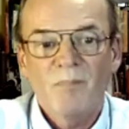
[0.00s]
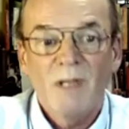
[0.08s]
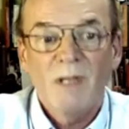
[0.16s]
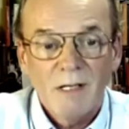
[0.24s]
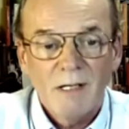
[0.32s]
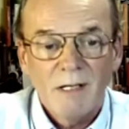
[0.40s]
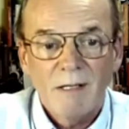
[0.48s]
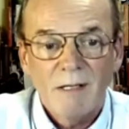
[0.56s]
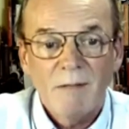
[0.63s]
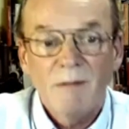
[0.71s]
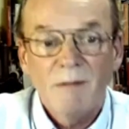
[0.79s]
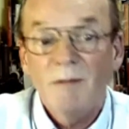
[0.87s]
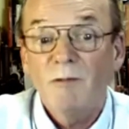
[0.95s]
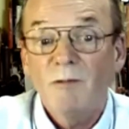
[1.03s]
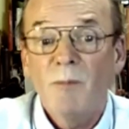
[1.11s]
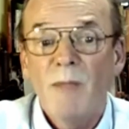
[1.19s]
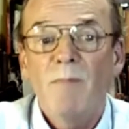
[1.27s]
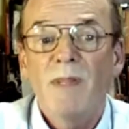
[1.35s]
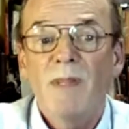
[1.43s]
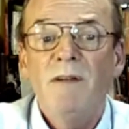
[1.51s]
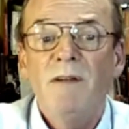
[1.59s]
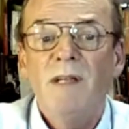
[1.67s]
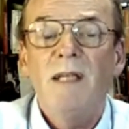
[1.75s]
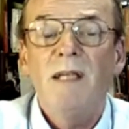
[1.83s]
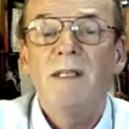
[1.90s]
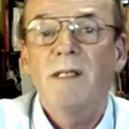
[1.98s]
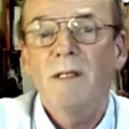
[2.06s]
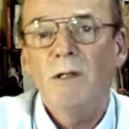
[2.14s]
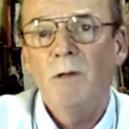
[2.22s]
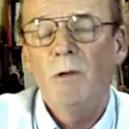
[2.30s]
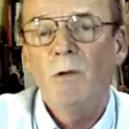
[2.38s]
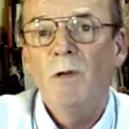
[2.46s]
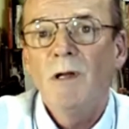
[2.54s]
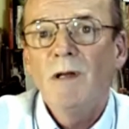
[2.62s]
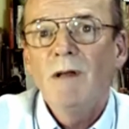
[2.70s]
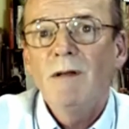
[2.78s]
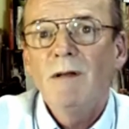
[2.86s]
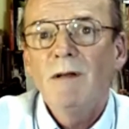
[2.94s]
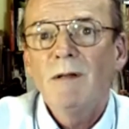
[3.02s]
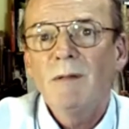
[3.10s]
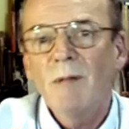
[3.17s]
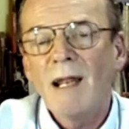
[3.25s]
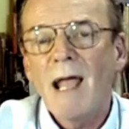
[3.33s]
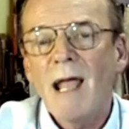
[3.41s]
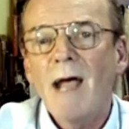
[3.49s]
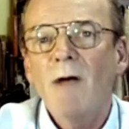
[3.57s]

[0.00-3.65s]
remember that you need to allow space